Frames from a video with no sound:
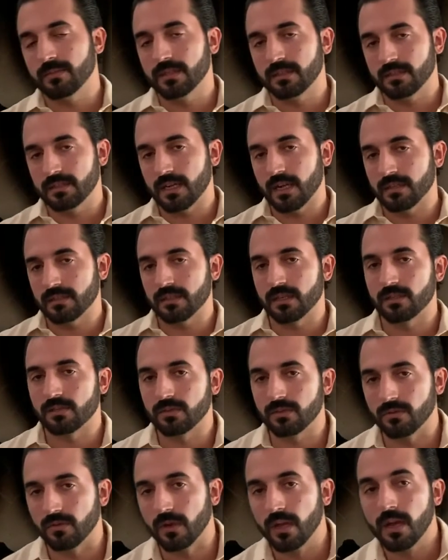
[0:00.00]
in salsa
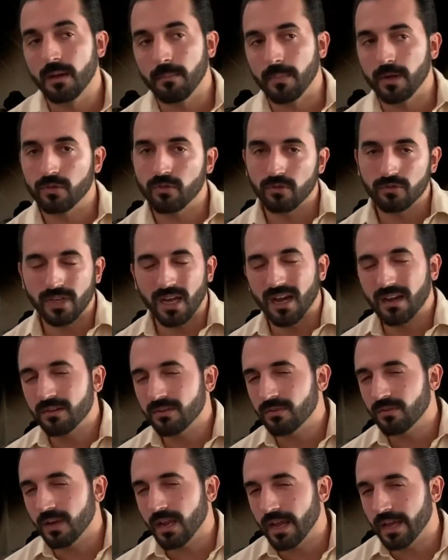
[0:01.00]
too. But those
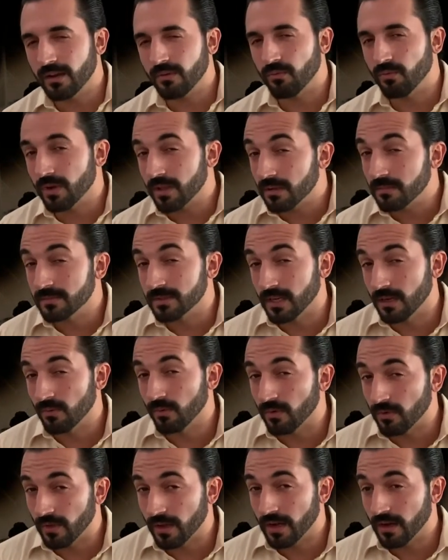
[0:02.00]
underlying rhythms that
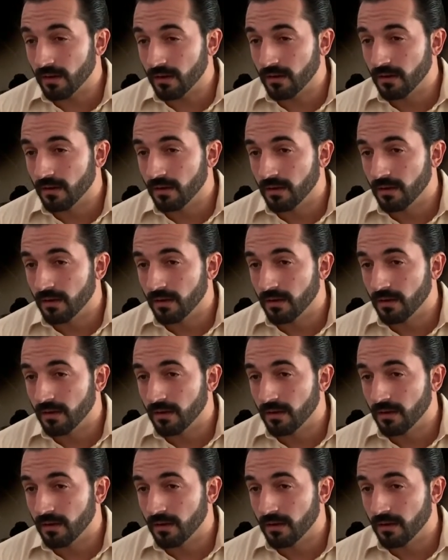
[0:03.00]
were there